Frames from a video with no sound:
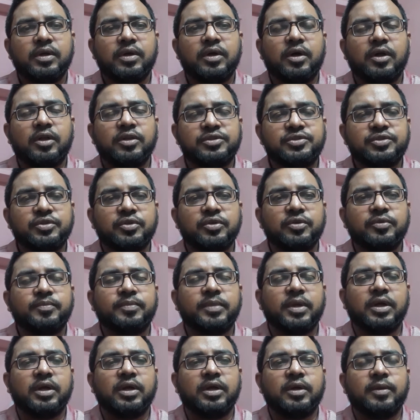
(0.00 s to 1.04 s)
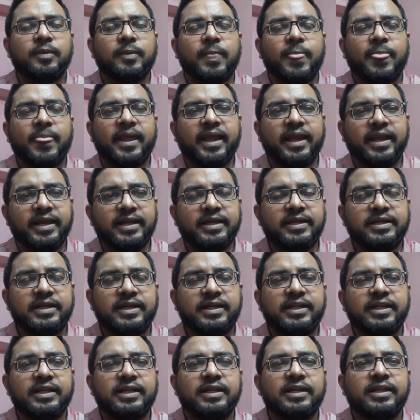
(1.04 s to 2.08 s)
the
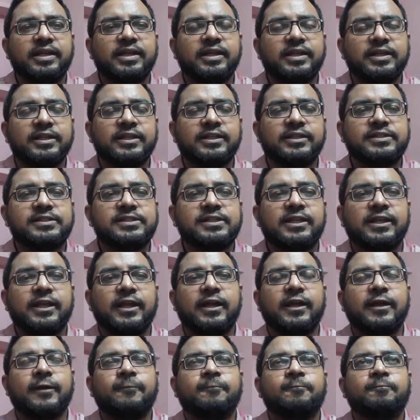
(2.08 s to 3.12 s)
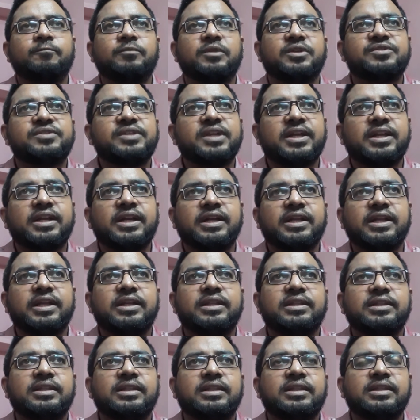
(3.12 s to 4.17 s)
incretin is the secretin,